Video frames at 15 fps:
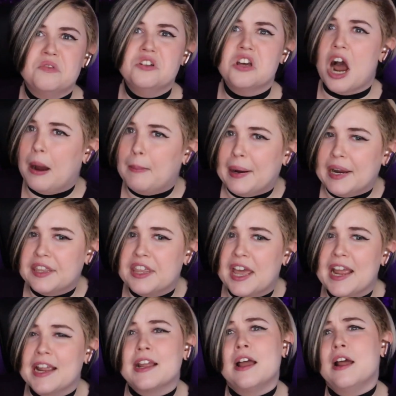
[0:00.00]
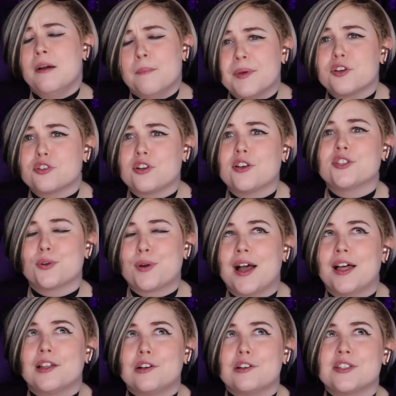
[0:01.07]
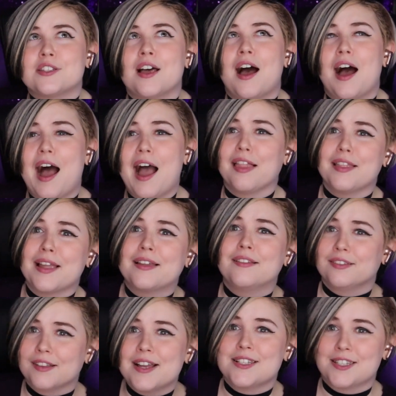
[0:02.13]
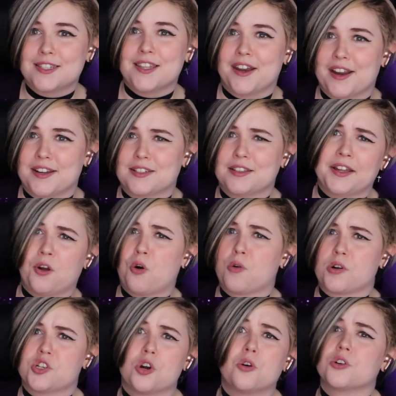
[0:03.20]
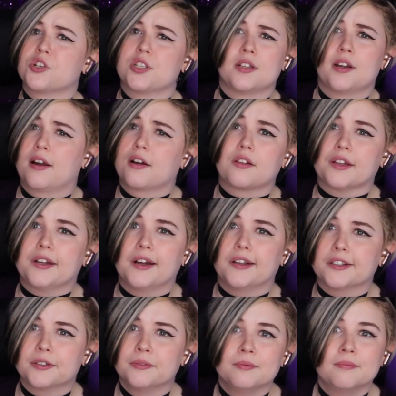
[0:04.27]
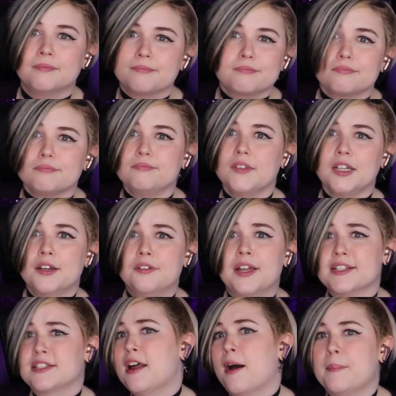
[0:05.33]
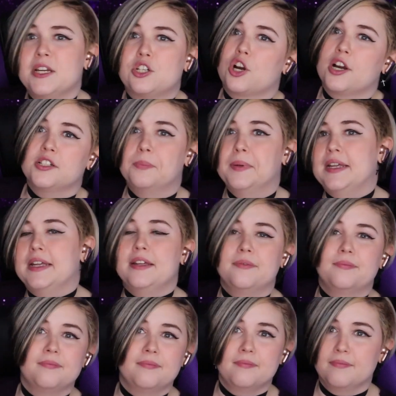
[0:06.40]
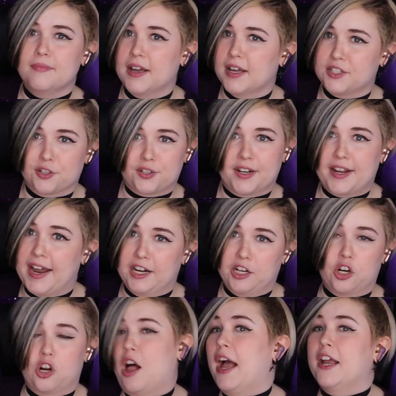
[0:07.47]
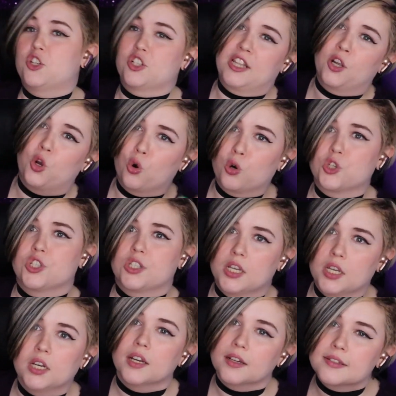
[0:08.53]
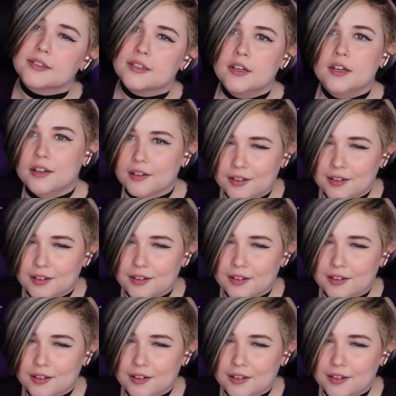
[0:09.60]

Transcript: not my thing, but there's also colors I like less than it's like orange. Orange is an ugly color. That's not me trying to be a certain kind of girl. I just think orange is hideous.